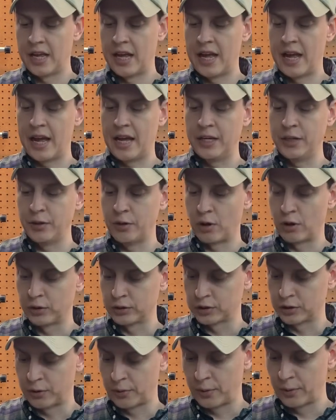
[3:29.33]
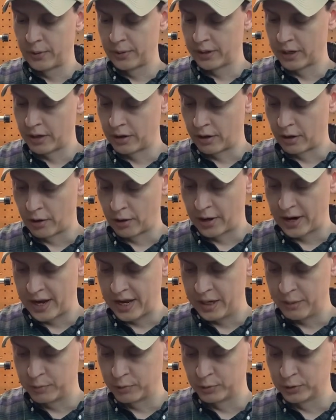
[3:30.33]
and you also are
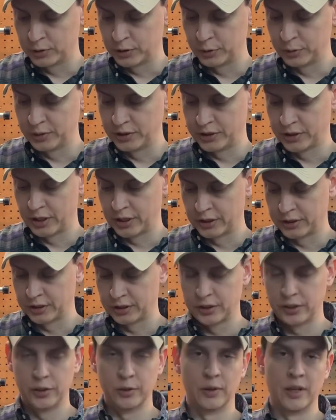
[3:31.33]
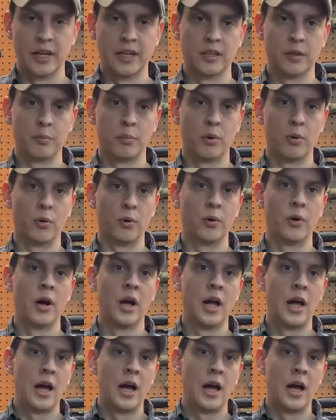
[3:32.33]
able to adjust your length of pull.